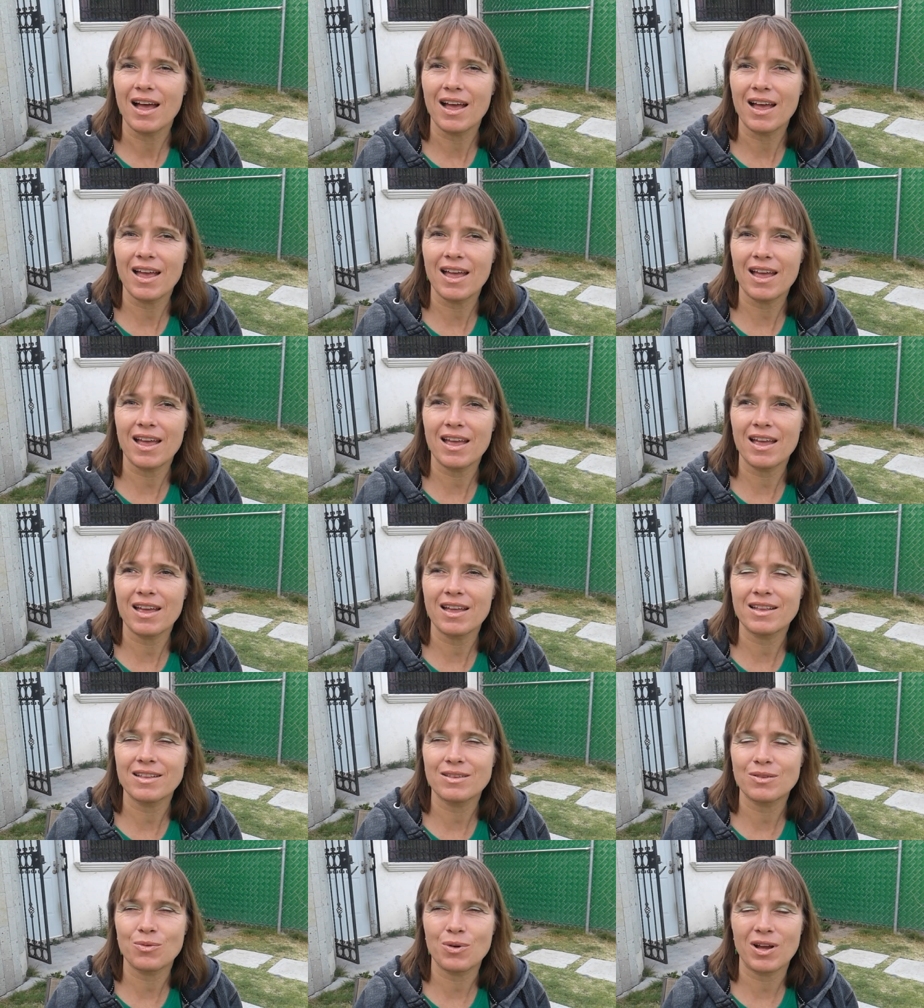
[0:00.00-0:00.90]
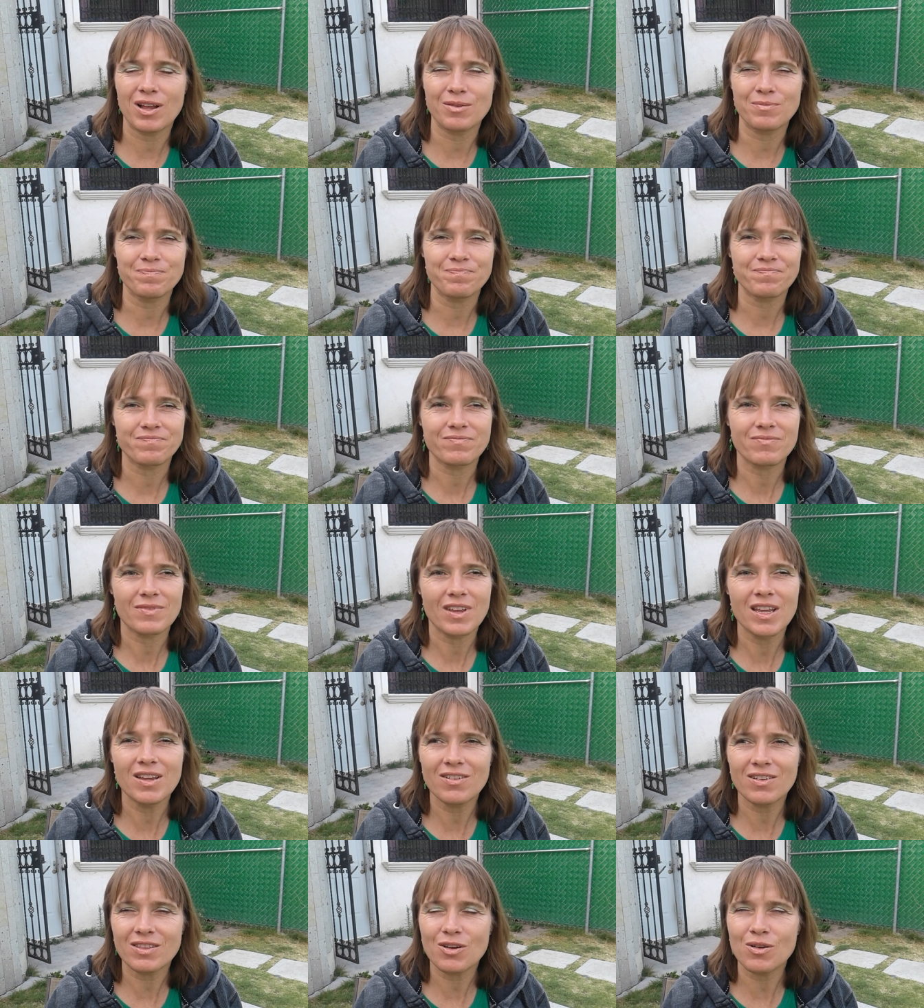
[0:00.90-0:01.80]
And well,
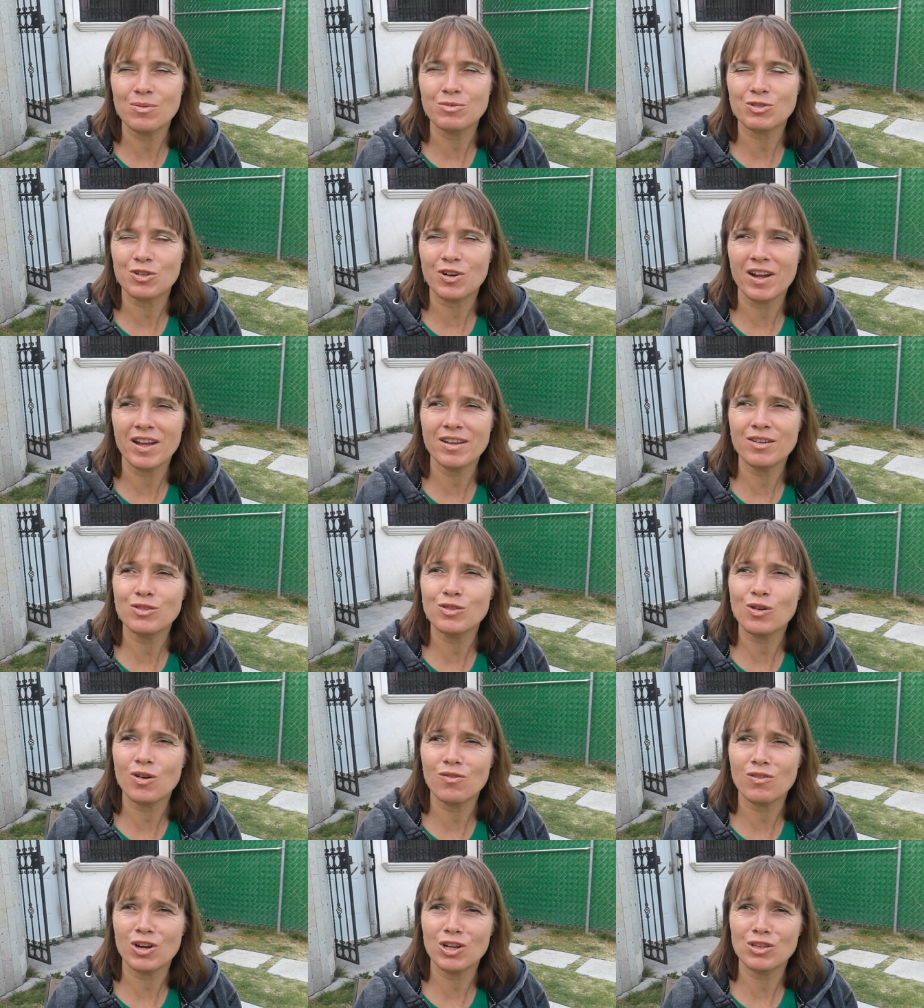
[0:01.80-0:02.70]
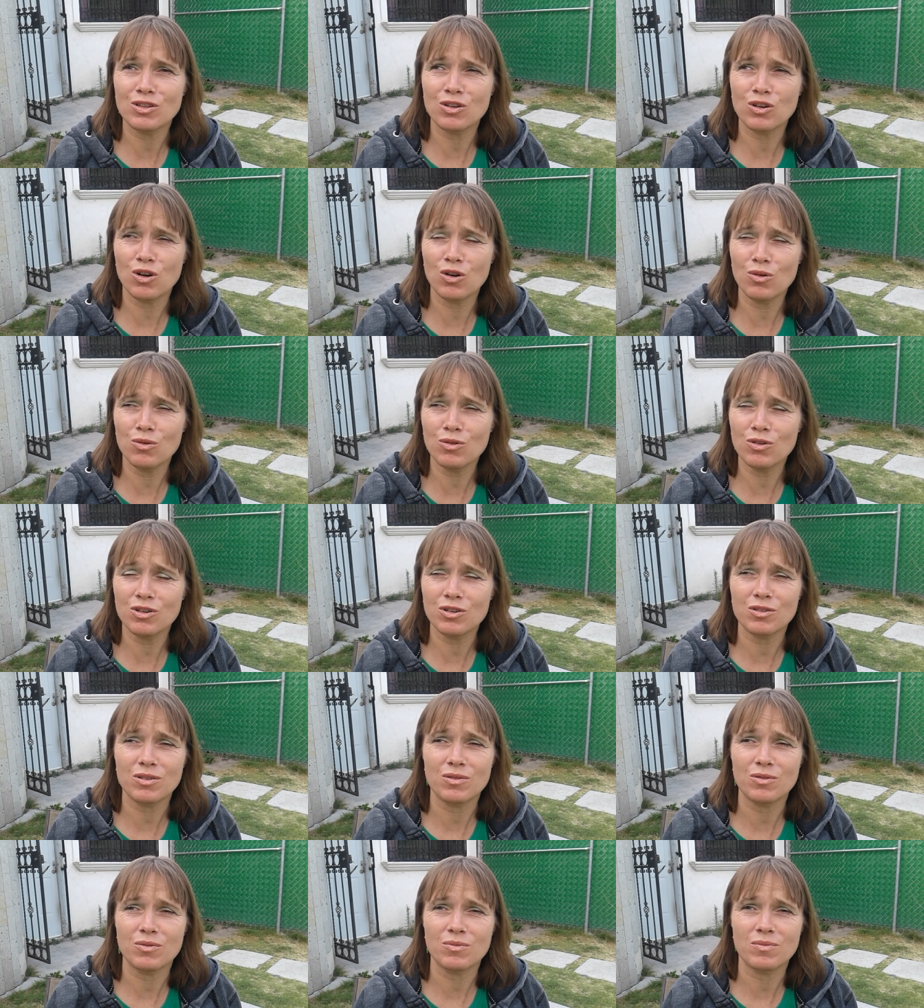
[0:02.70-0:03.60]
even though I'm trying to avoid
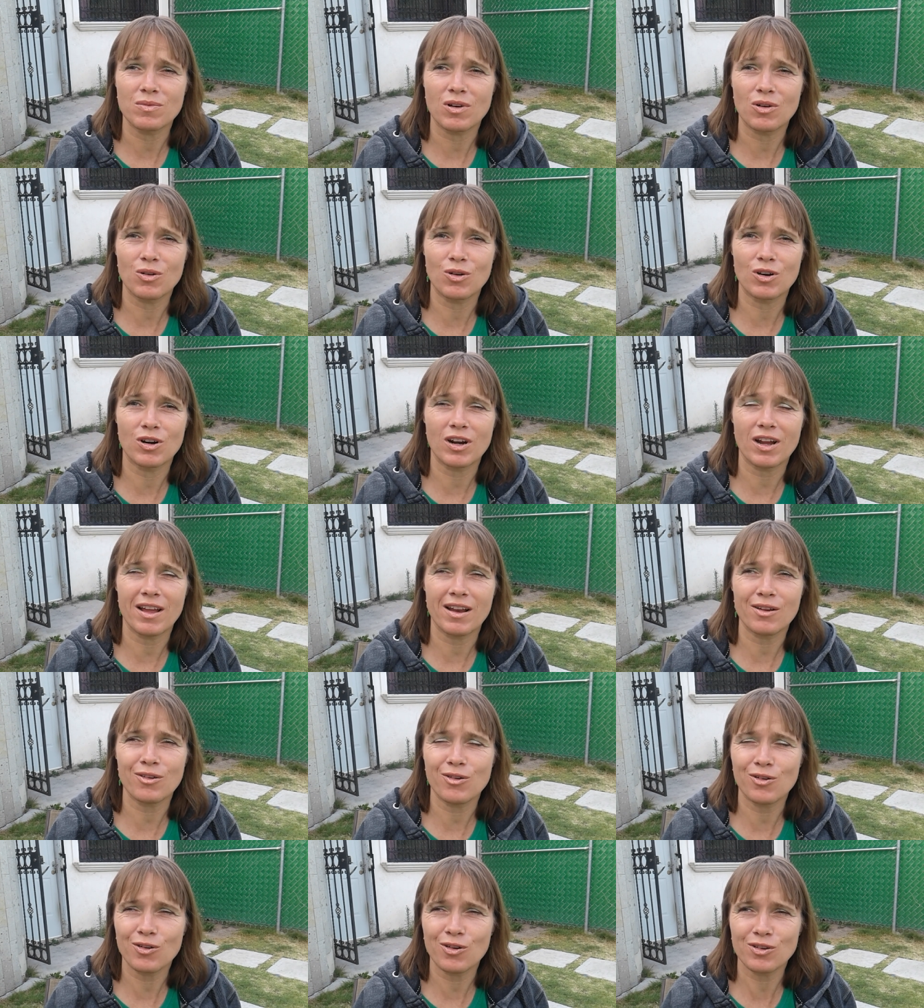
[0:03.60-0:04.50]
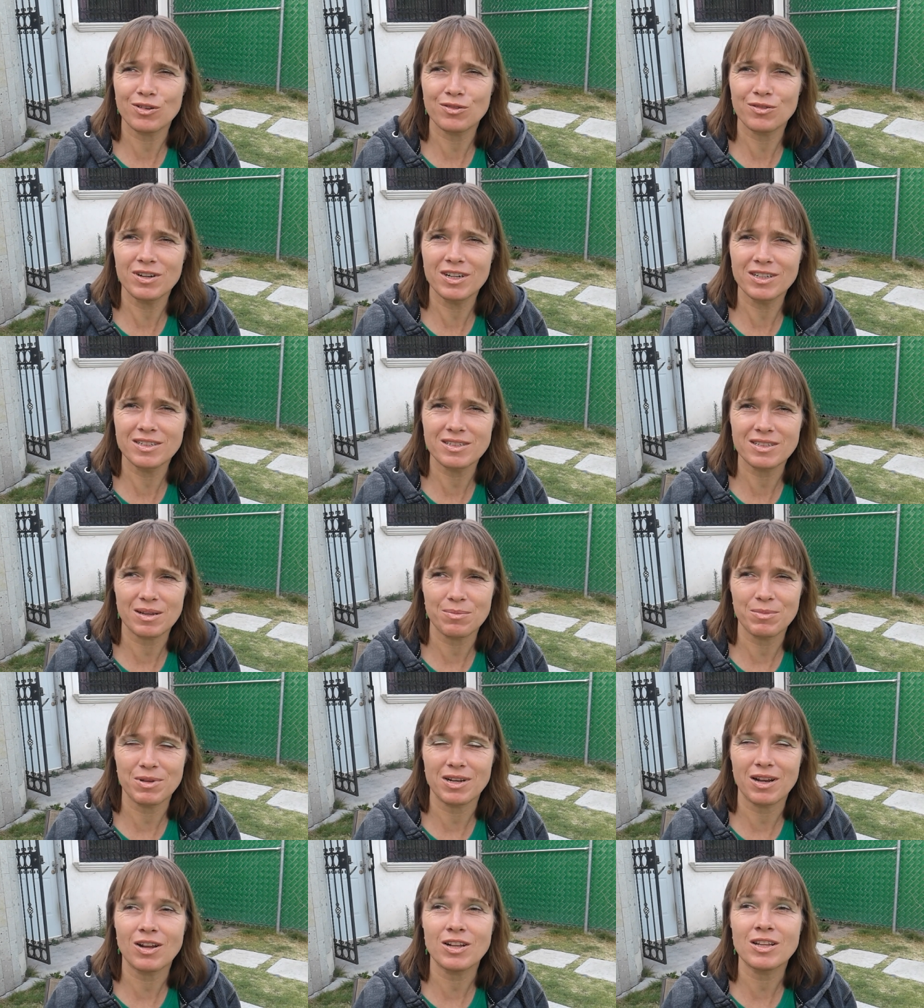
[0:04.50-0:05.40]
Coke or alcohol drinks, I
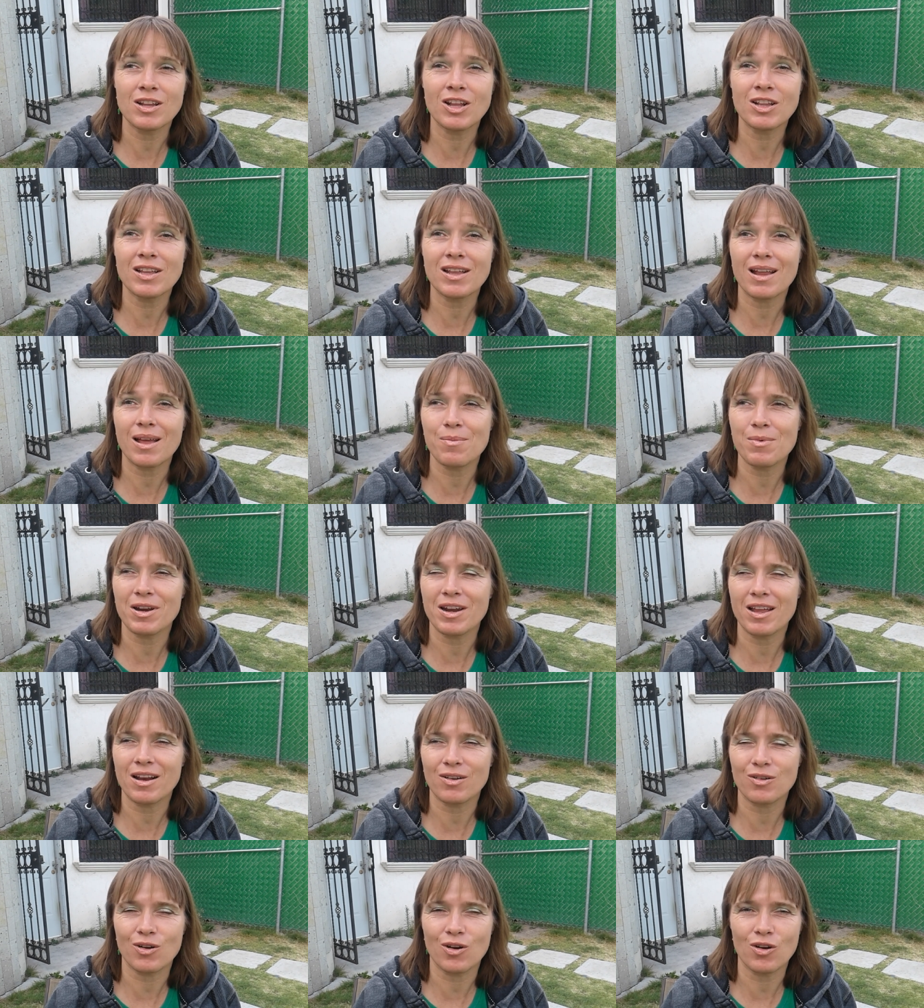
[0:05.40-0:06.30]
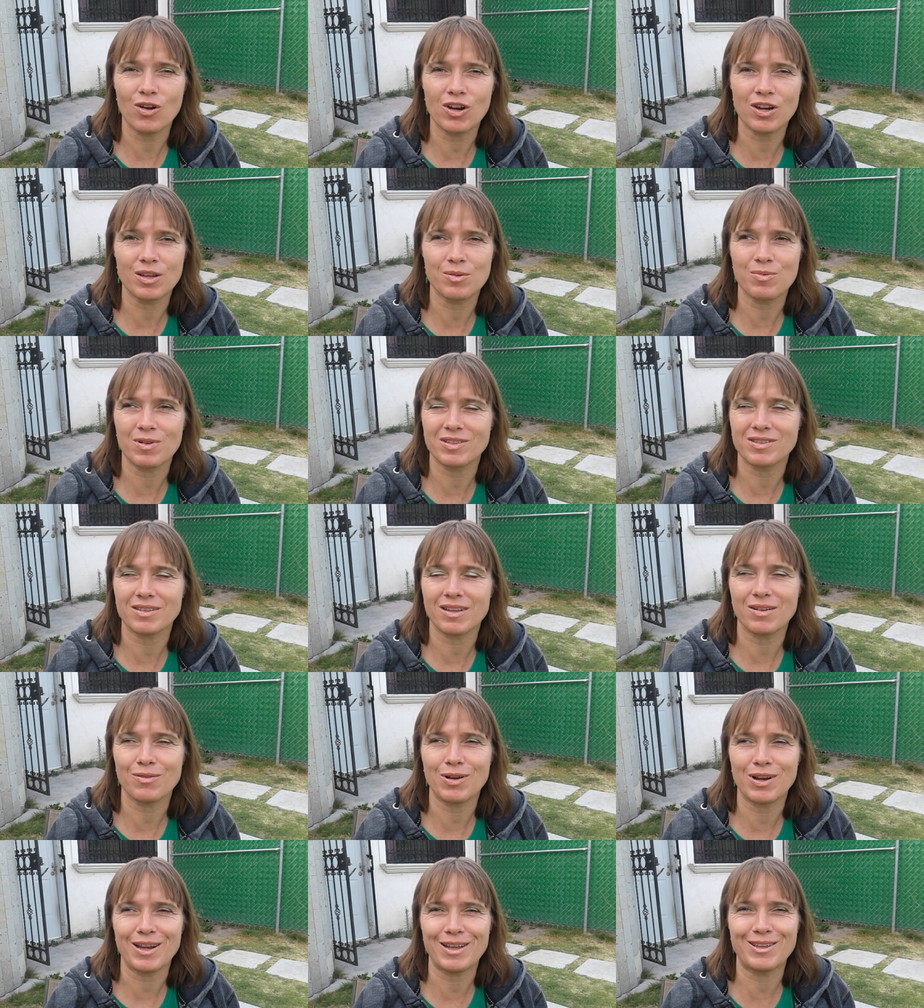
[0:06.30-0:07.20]
mean, not that I'm an alcoholic, but
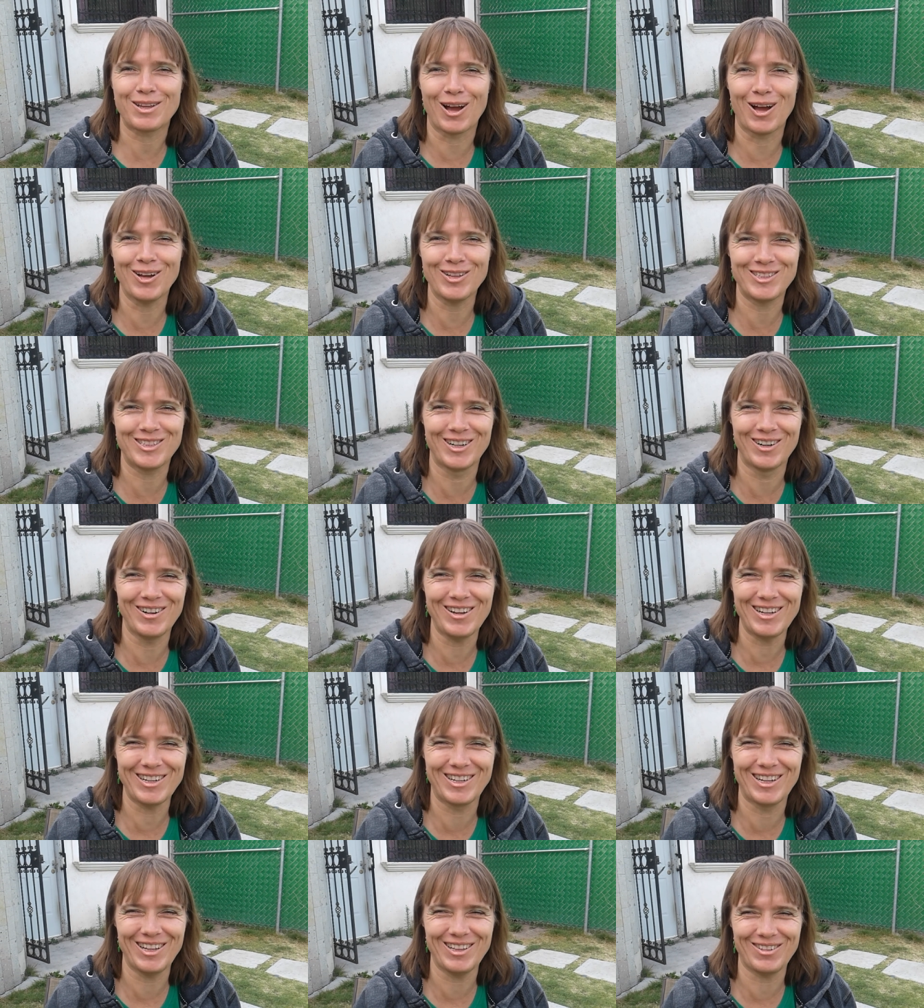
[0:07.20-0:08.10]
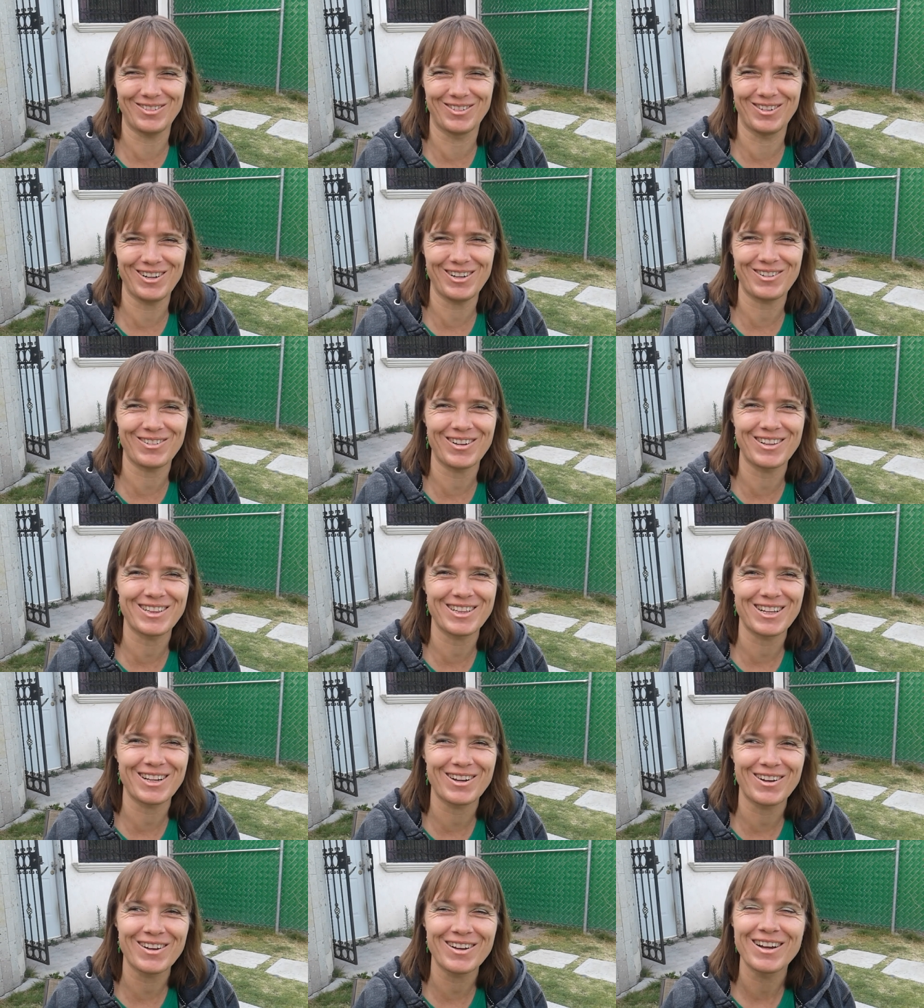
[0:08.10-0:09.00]
well, I don't drink it
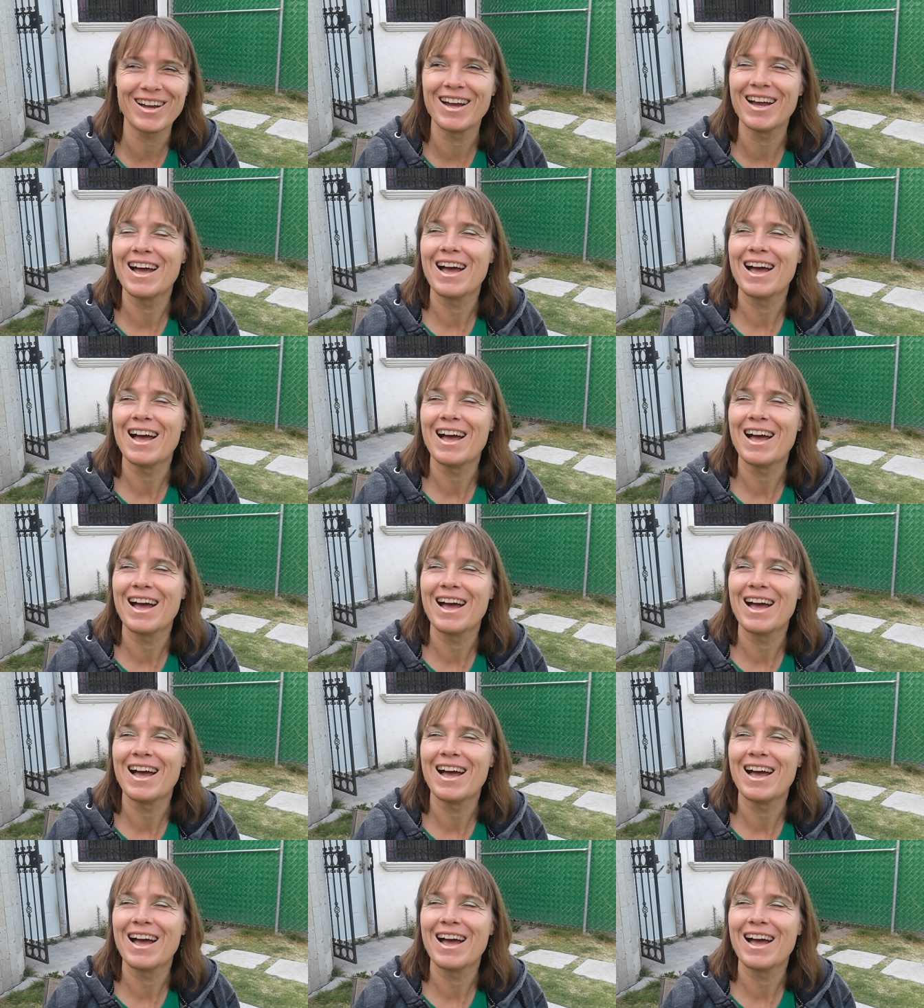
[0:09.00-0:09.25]
frequently, no.